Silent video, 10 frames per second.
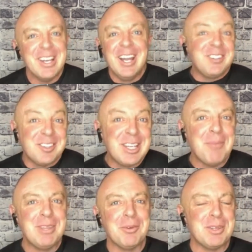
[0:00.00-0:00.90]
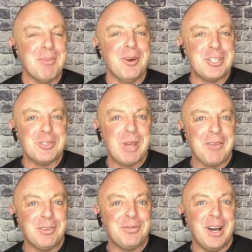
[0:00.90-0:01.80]
It's the same thing with emotions. We have
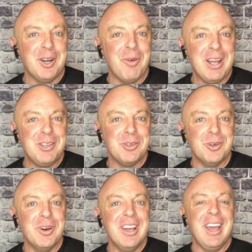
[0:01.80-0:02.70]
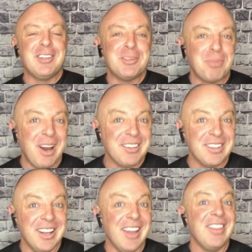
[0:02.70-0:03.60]
to find a way to express it
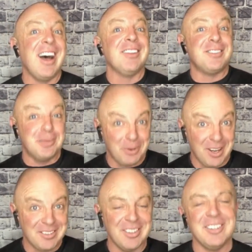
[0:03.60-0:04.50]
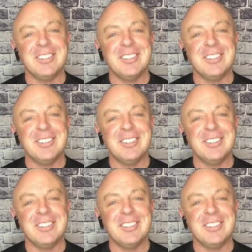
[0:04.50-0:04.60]
and not suppress it.